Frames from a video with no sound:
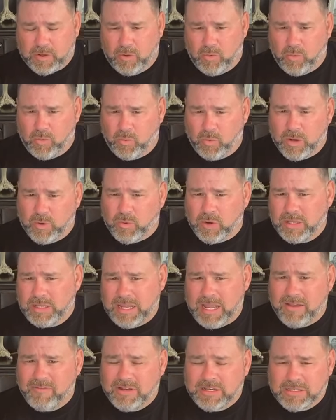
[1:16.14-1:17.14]
we really
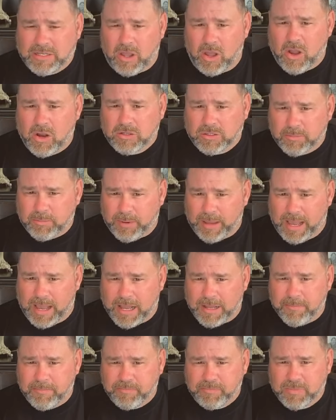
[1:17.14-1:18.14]
haven't talked
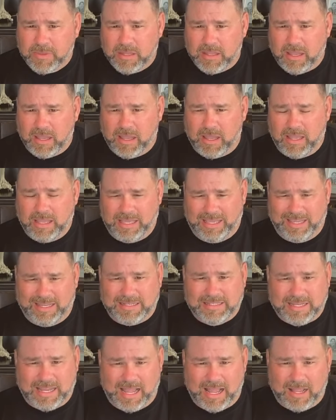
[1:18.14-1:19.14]
about uh,
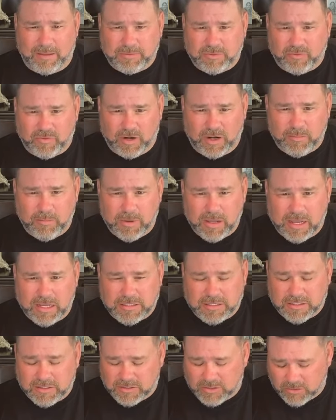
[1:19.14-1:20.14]
end times very
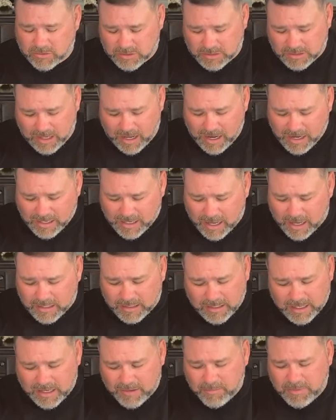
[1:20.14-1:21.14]
much. And so tonight God
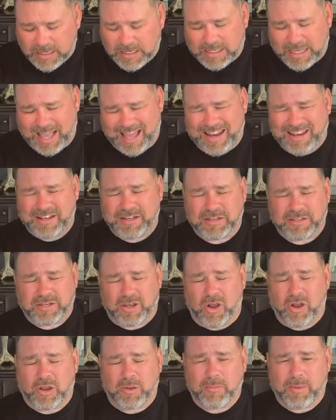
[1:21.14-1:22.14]
led me kind of to
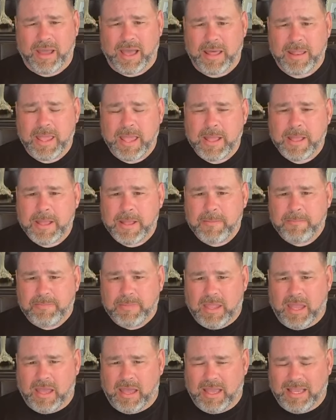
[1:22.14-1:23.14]
talk about
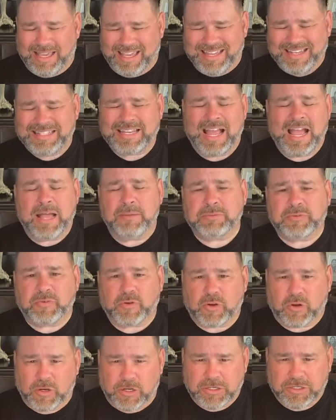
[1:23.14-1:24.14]
uh, end times
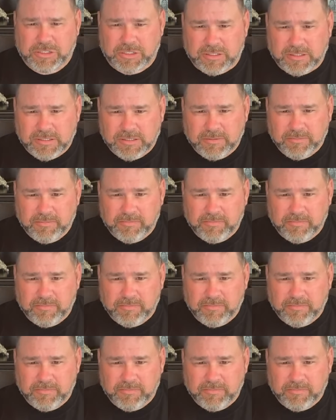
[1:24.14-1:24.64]
for Christians.